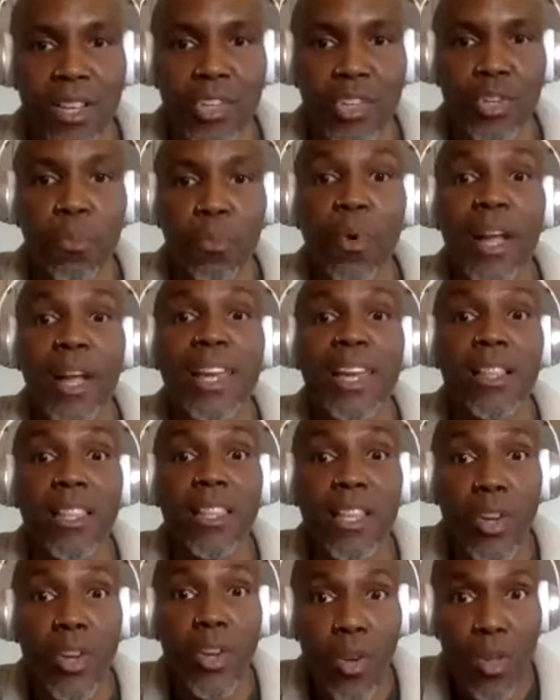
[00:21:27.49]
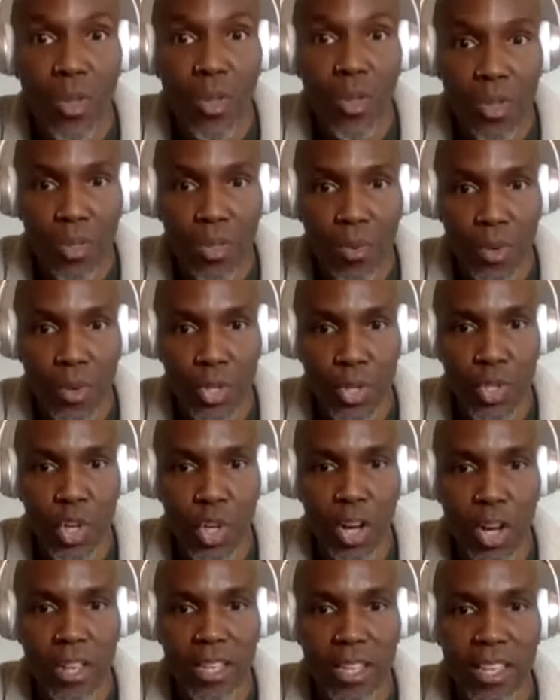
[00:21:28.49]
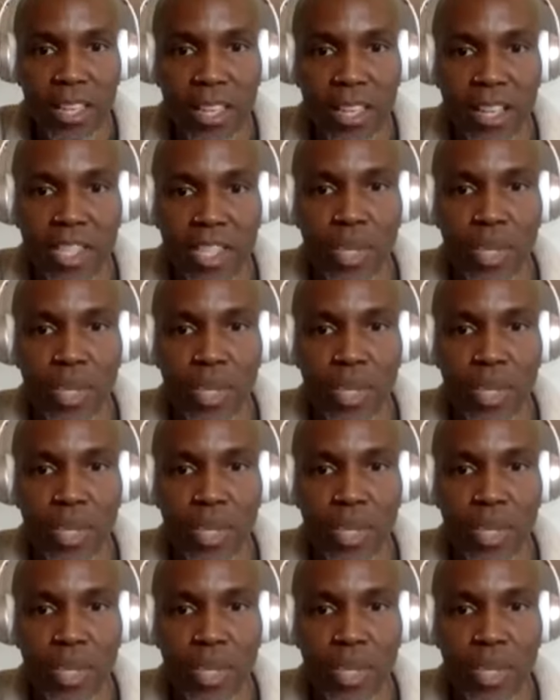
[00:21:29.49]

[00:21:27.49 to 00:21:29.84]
You're more analytical when you're trying.